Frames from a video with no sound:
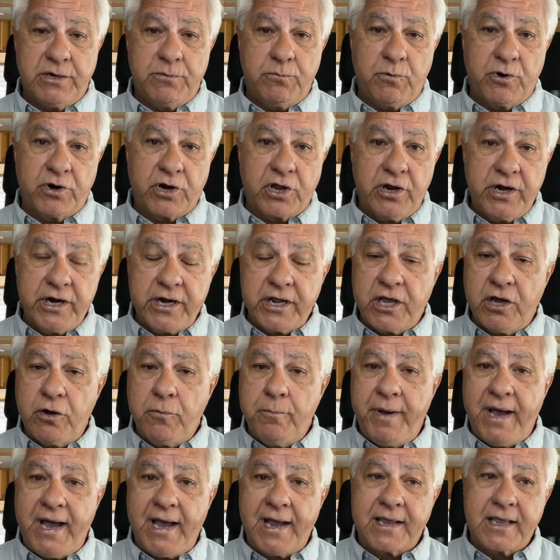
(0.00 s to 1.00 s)
And we're going to
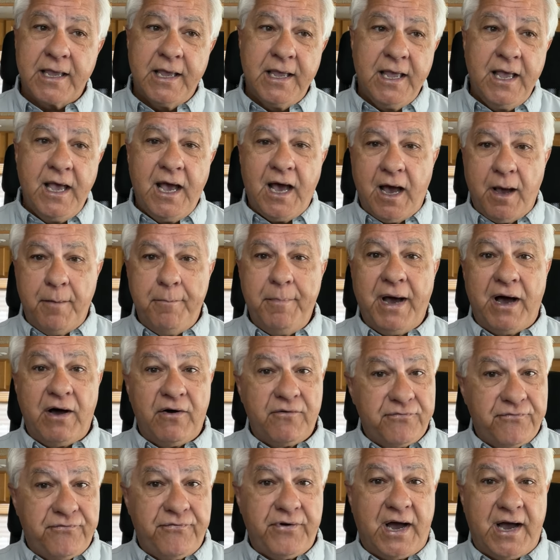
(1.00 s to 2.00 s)
go back
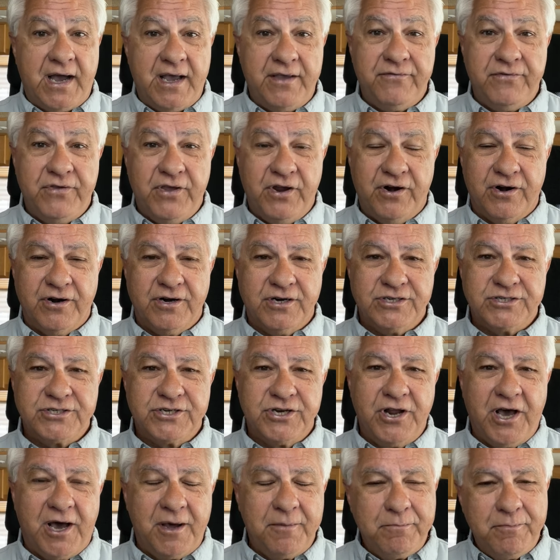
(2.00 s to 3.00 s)
about five
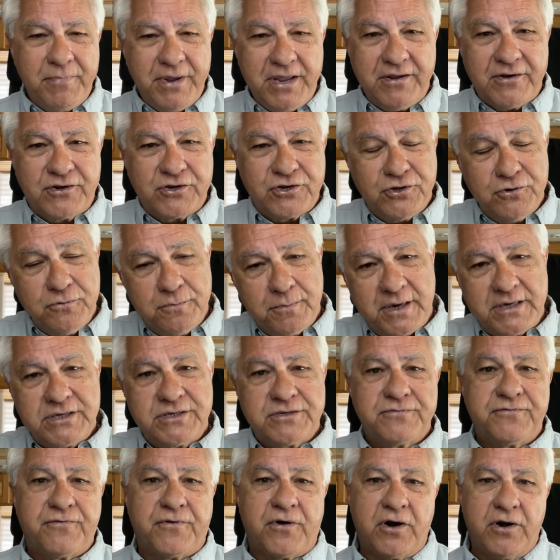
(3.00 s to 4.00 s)
years, not be too
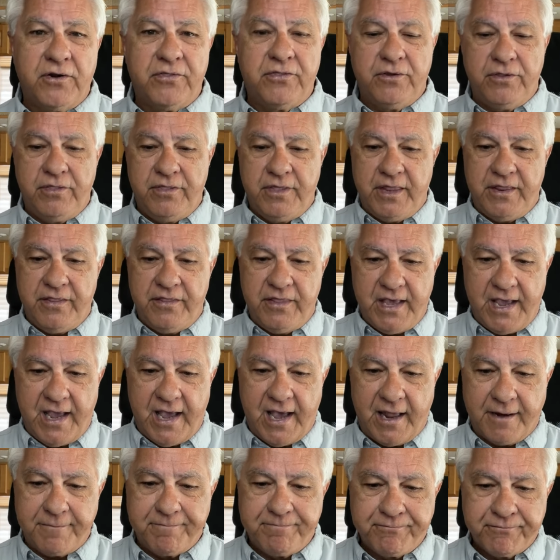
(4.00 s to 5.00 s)
much farther than
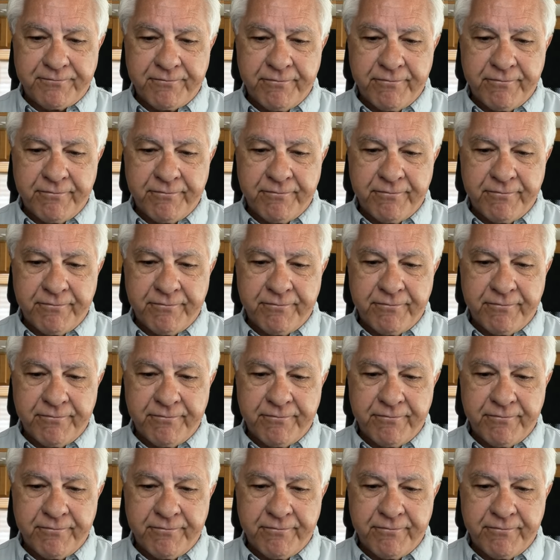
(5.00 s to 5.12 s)
that.